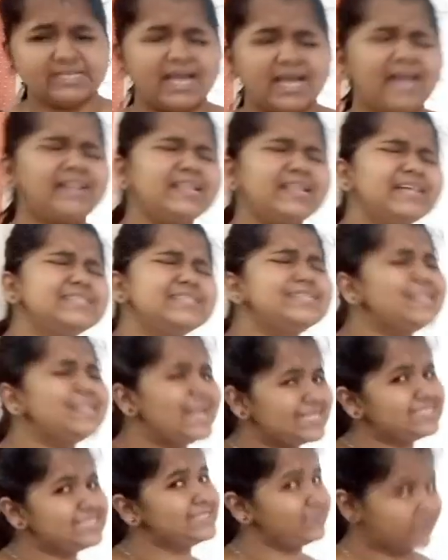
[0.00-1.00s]
and there's
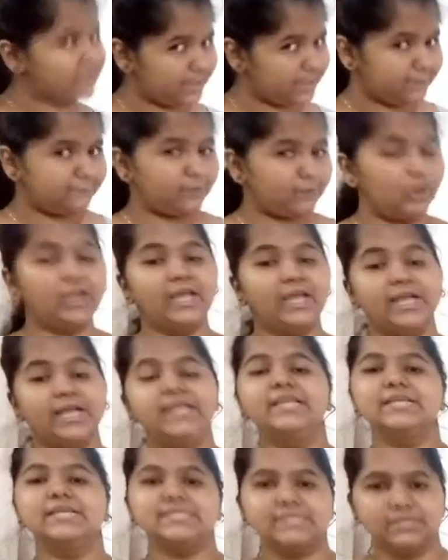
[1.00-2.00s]
less rainfall in
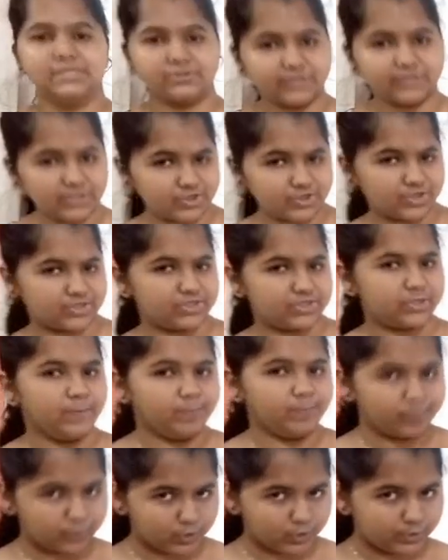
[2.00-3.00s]
desert regions.
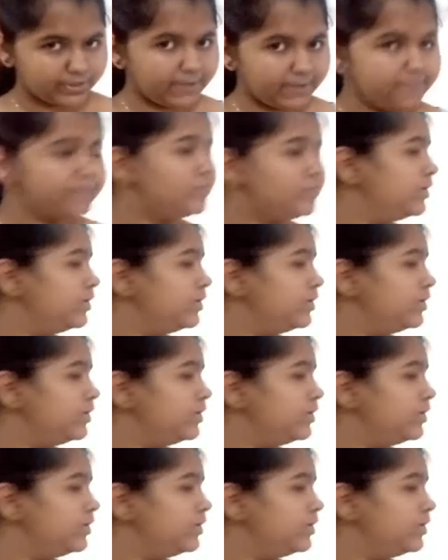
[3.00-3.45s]
Okay?